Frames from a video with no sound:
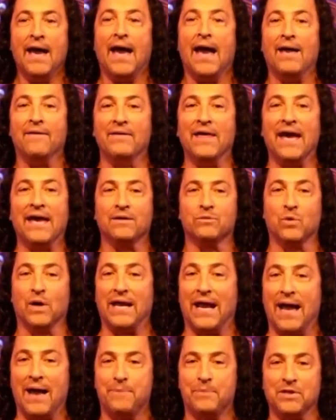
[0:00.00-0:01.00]
And then what
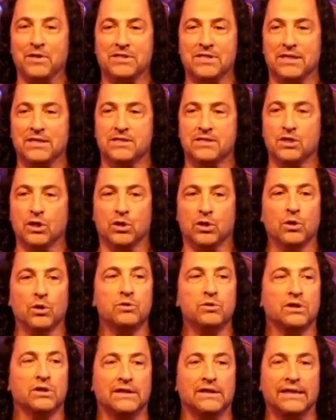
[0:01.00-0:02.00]
happens is the
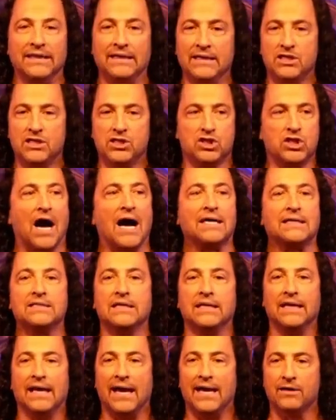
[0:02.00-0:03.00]
Kundalini
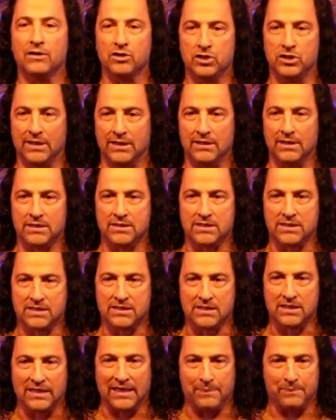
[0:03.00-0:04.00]
Shakti energy that's
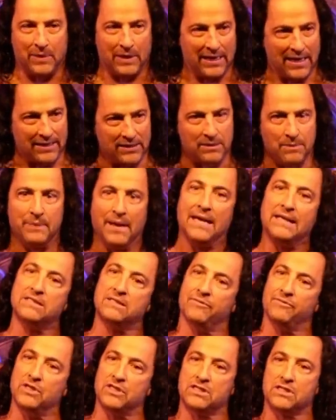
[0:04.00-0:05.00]
sleeping at the base
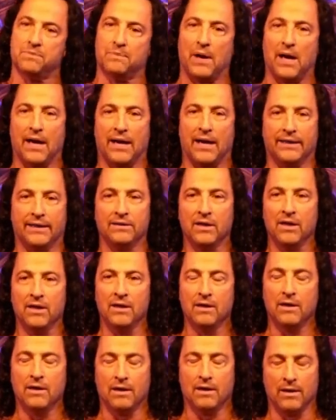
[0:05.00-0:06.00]
of the spine
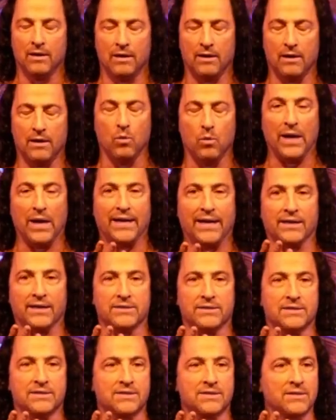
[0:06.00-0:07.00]

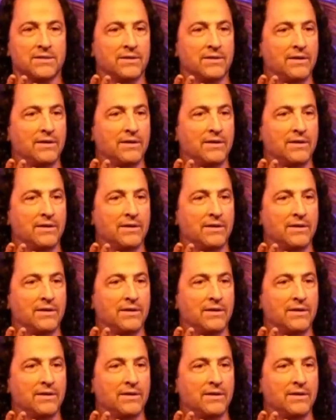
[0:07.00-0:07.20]
awakens